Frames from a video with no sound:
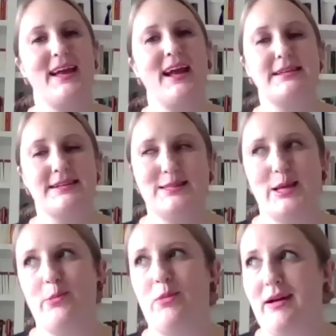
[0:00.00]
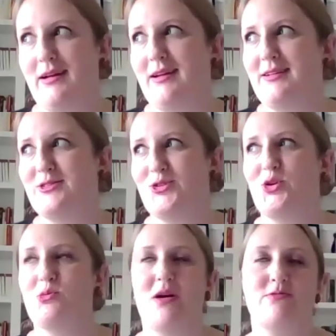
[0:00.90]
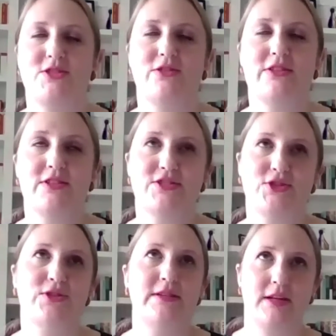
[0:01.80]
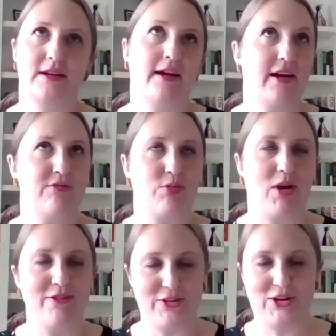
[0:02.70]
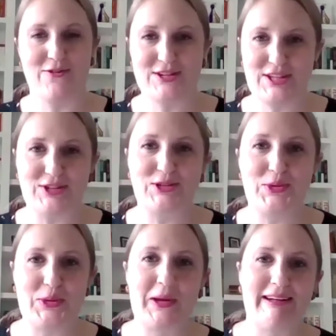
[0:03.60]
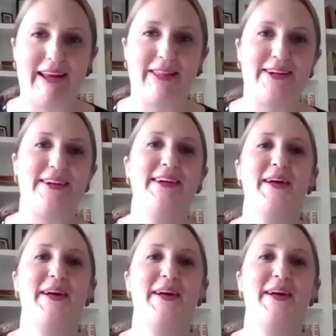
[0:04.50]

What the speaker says: I did set my Zoom up so that the students cannot have private conversations with one another.